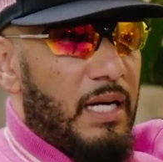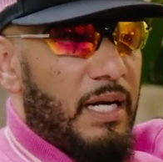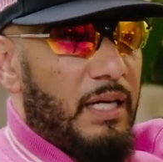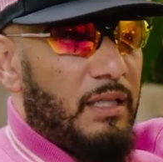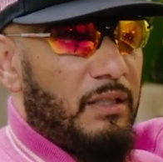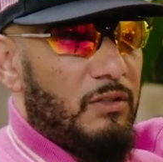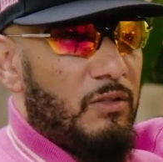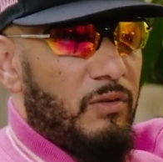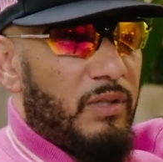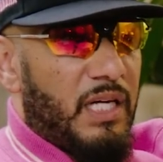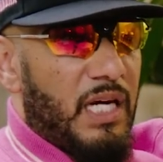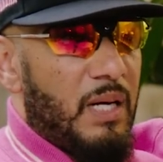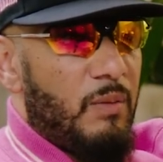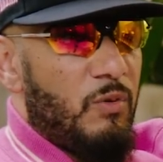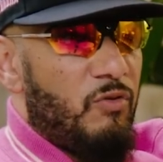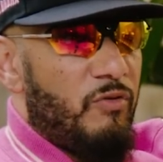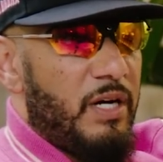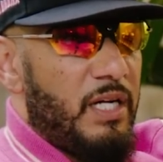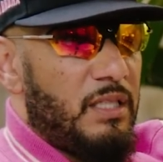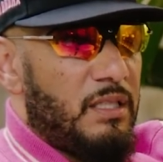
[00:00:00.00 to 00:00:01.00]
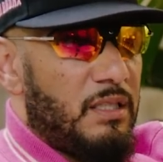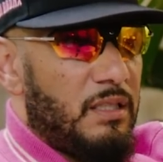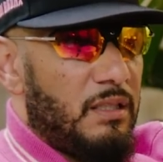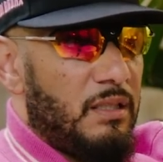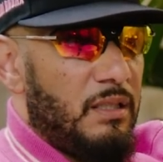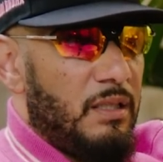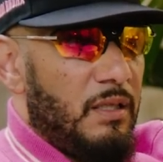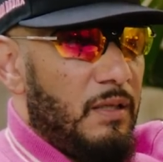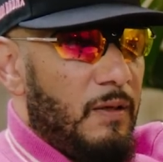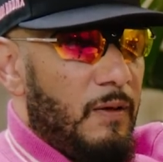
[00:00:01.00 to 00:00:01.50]
Like, so camel
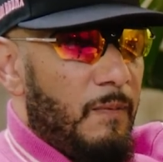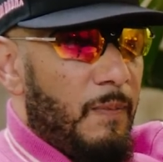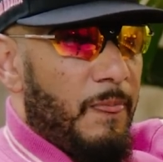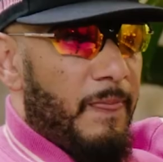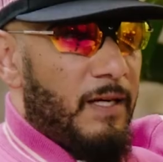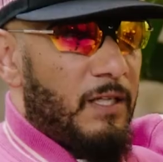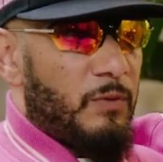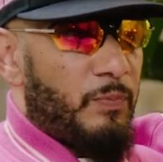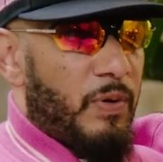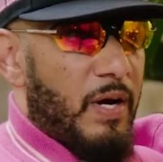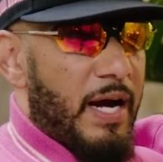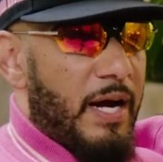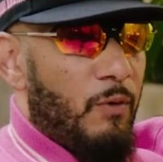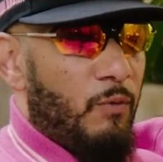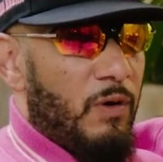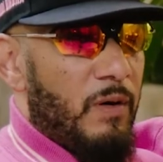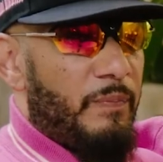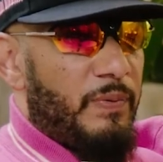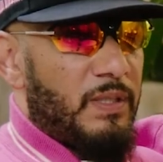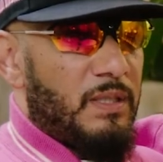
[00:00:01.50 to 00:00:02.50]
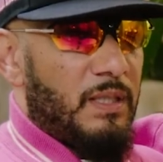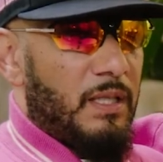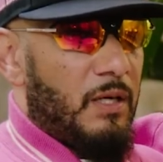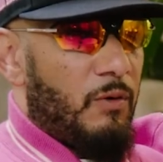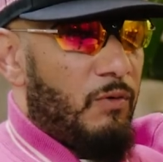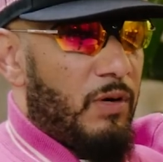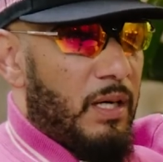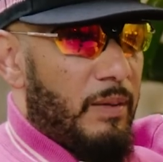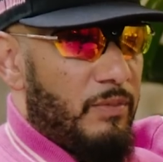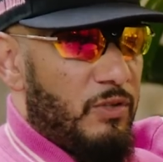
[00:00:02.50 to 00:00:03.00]
racing is probably one percent
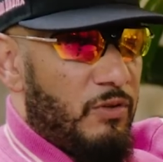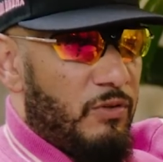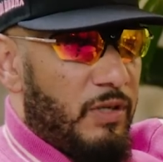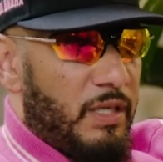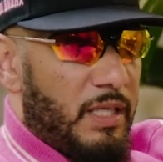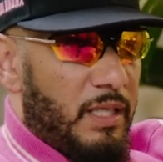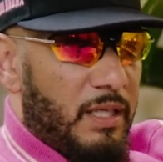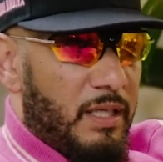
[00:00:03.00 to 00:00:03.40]
of what I'm doing